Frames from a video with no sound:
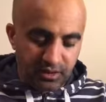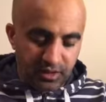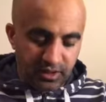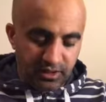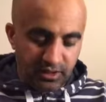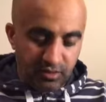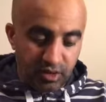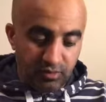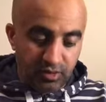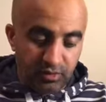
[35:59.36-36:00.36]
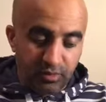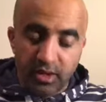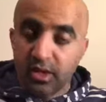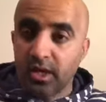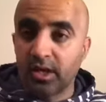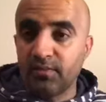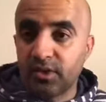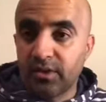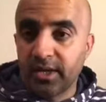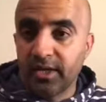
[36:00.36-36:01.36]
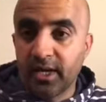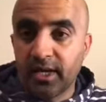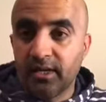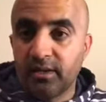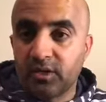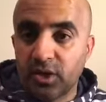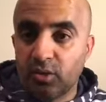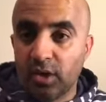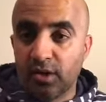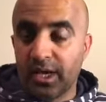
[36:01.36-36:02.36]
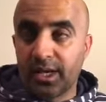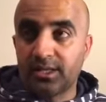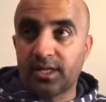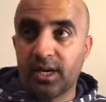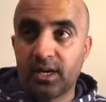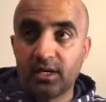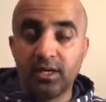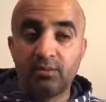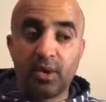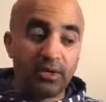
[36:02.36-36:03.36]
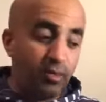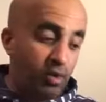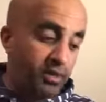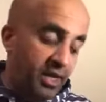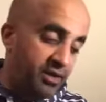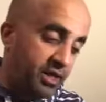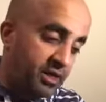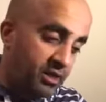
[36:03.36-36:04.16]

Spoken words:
Let's see what comes up. So other airlines are, but at the moment, I think,